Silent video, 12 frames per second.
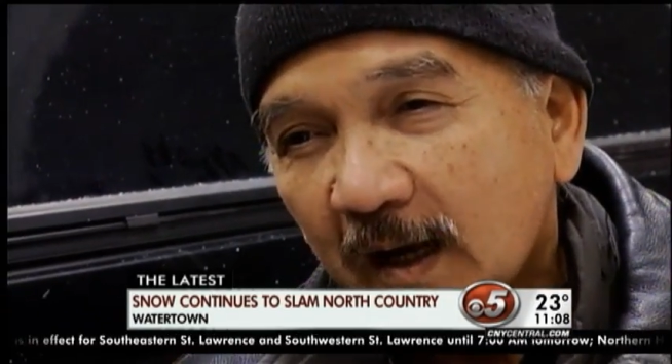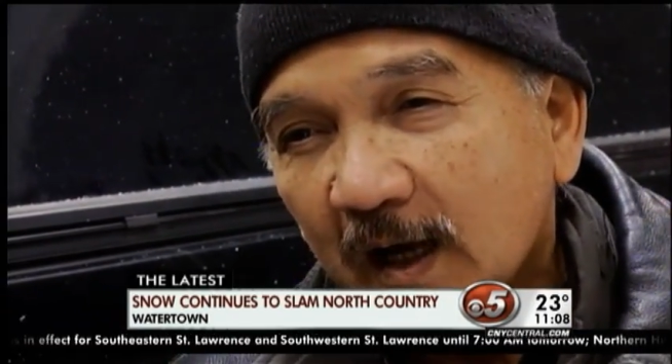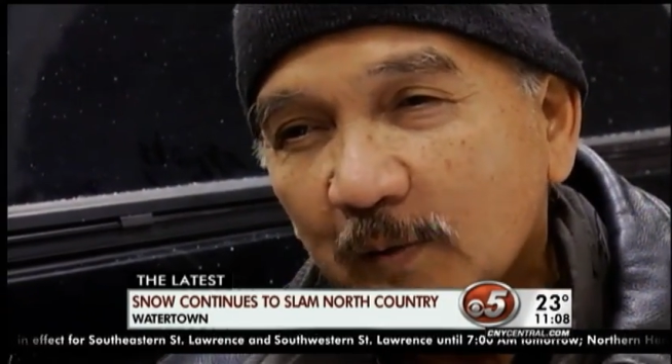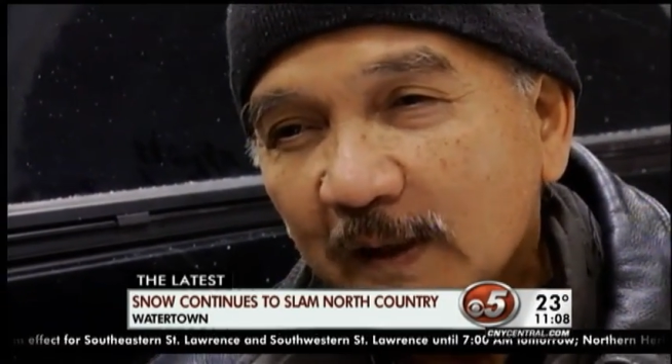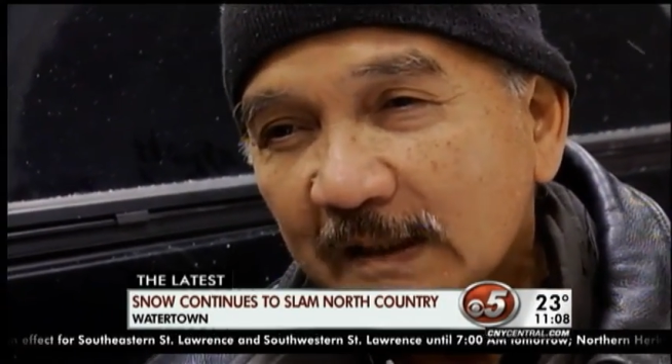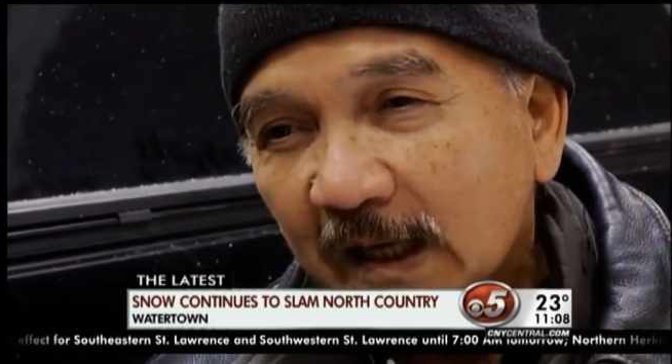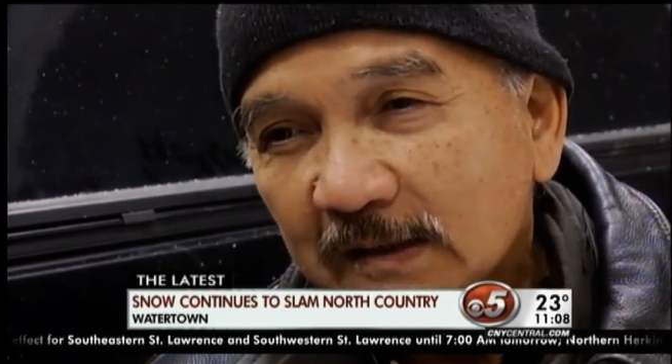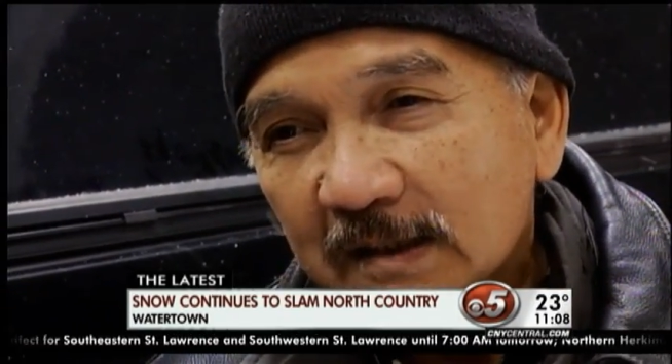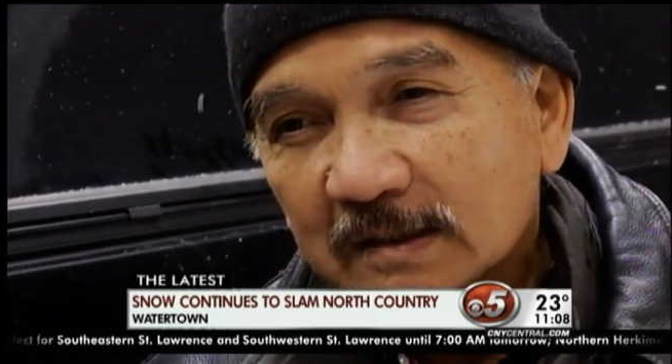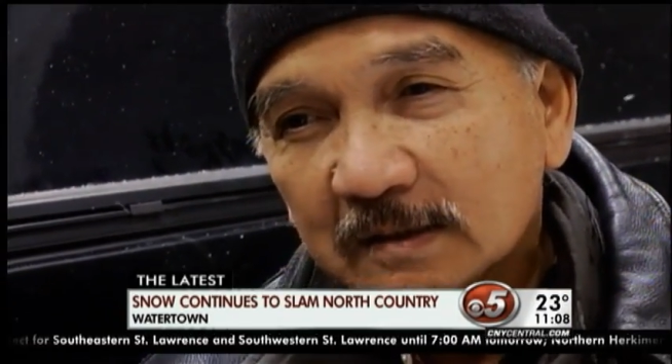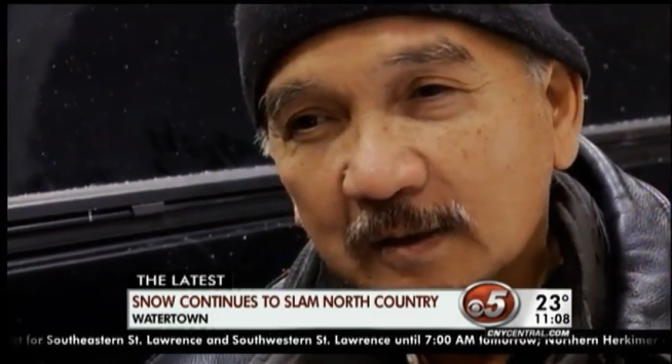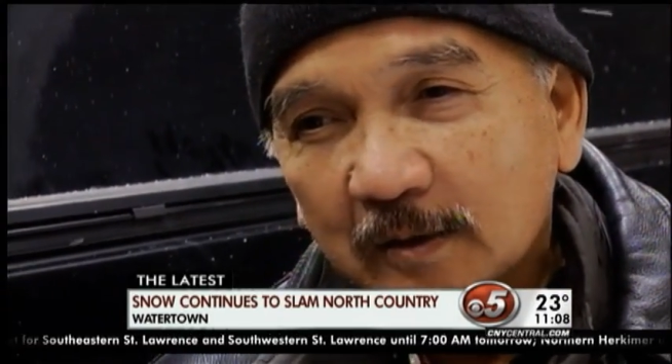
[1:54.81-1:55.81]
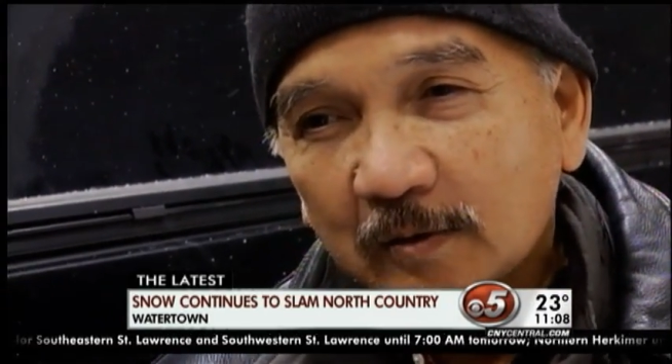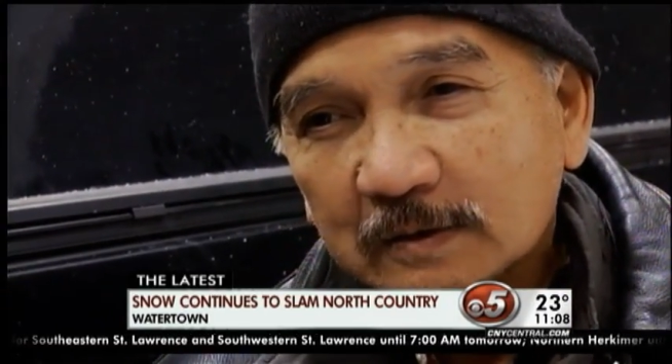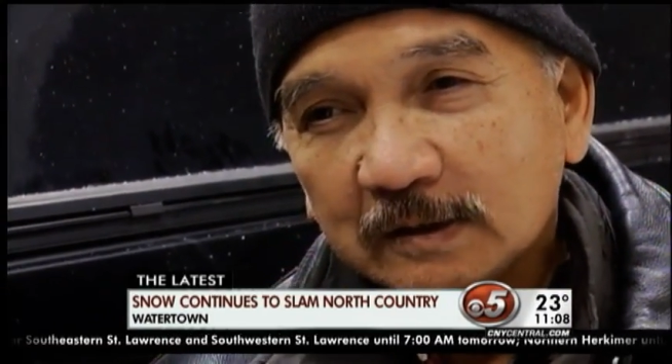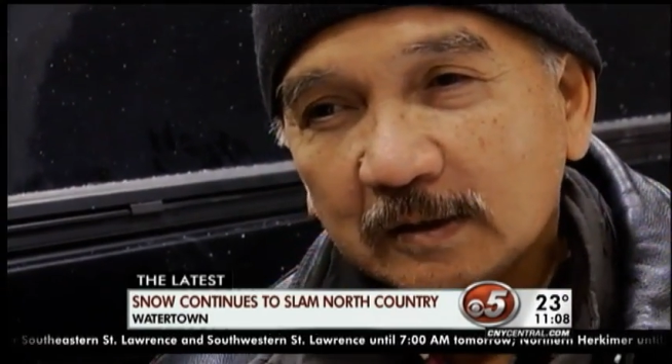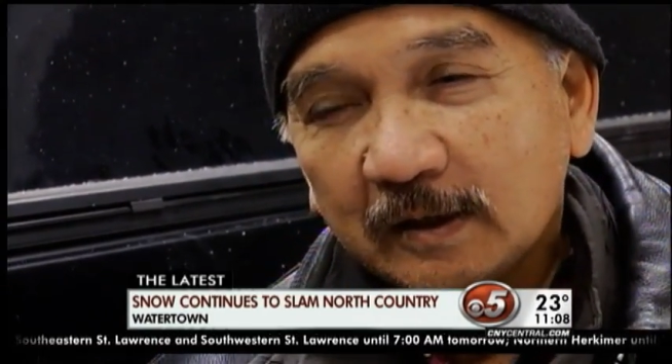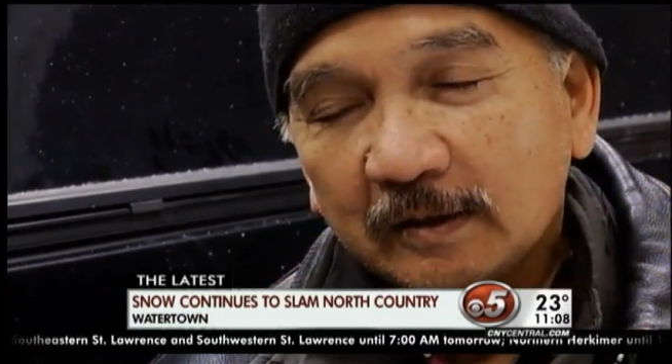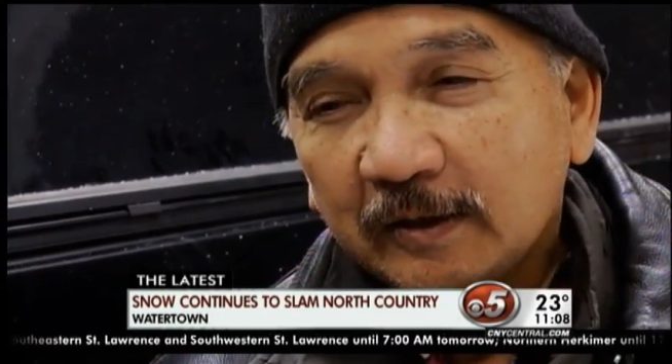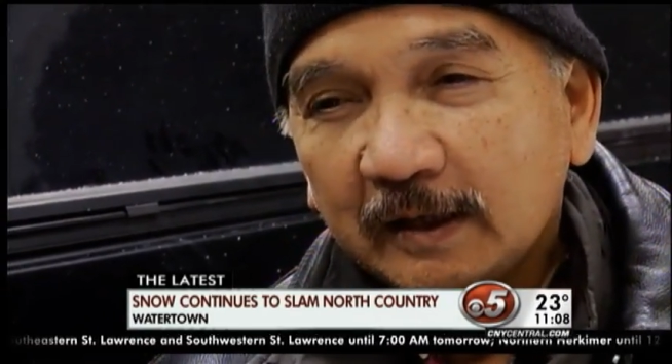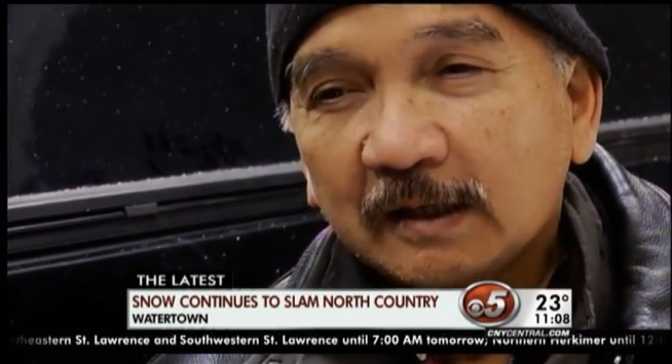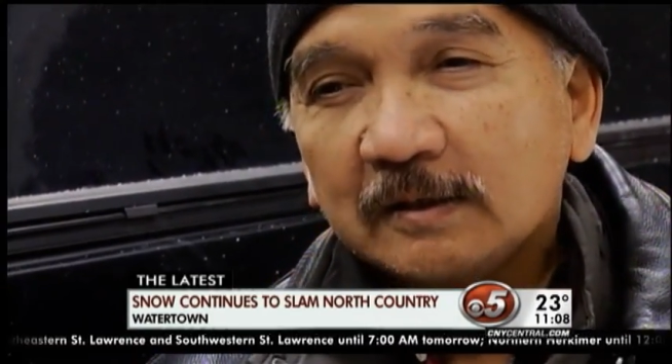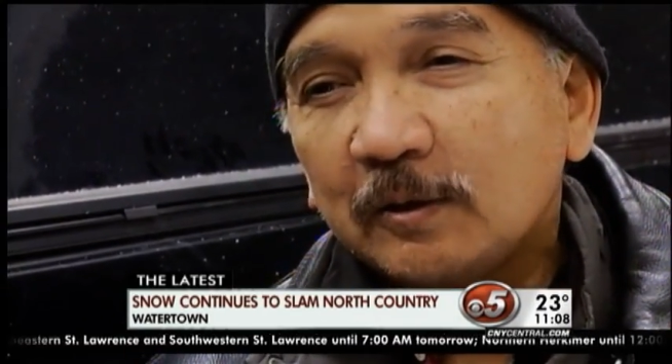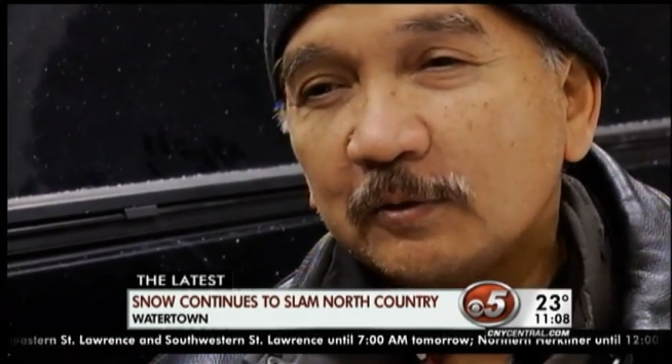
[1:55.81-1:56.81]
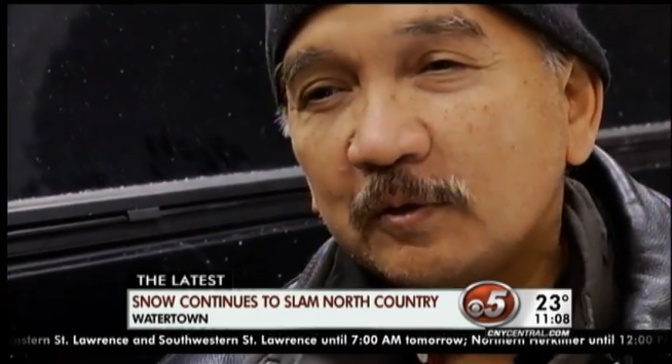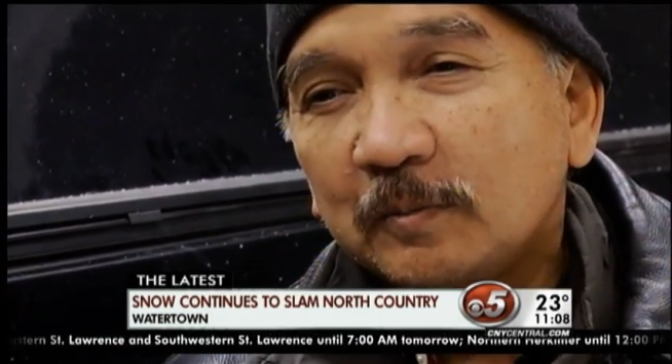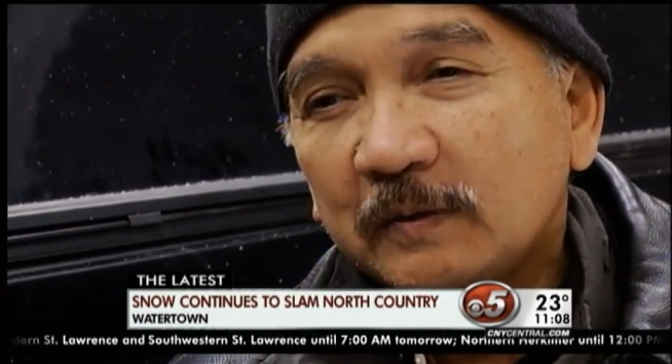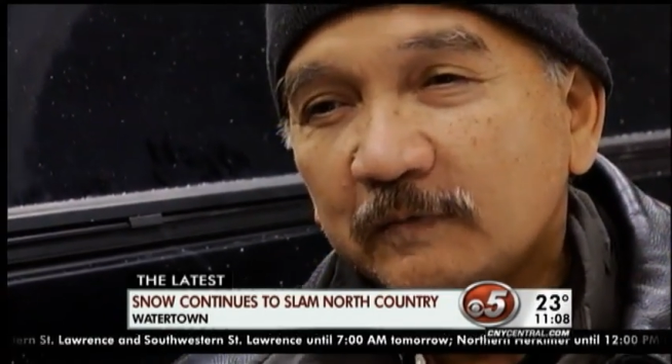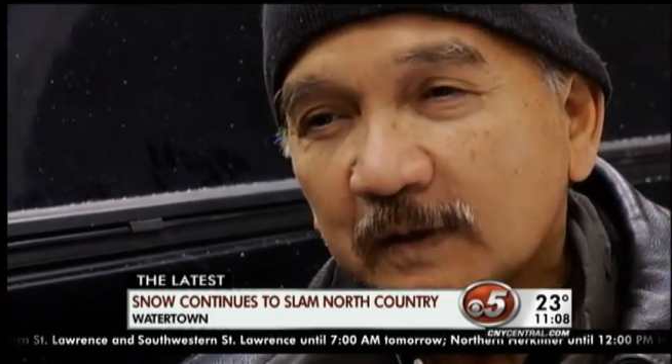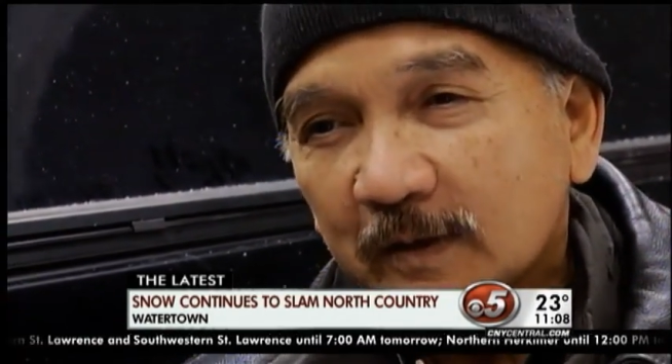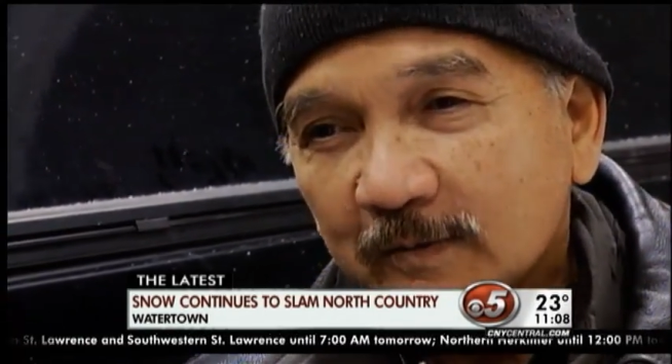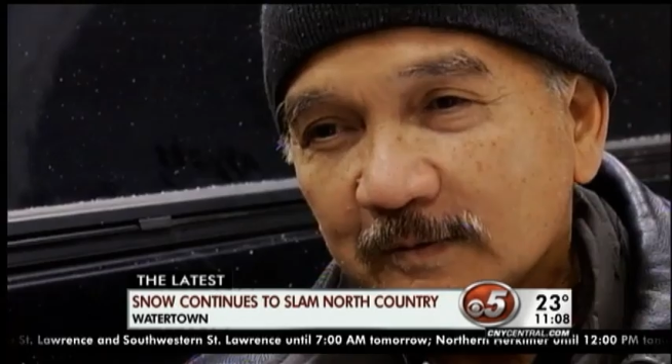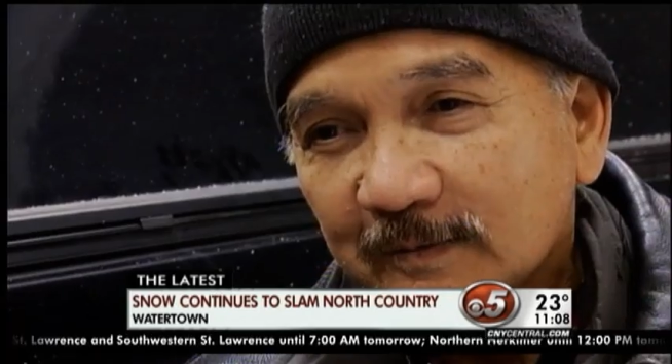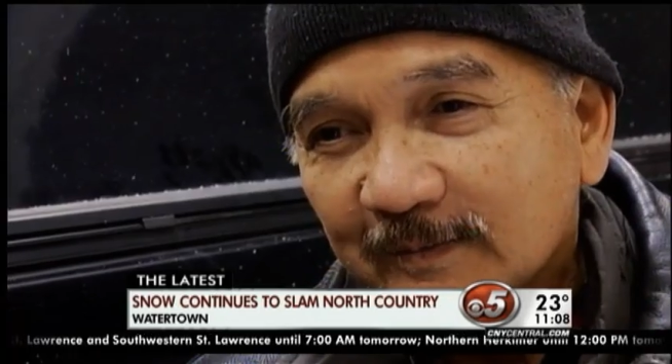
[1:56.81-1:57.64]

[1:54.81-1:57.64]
Highway 90 is closed. You cannot go through Buffalo.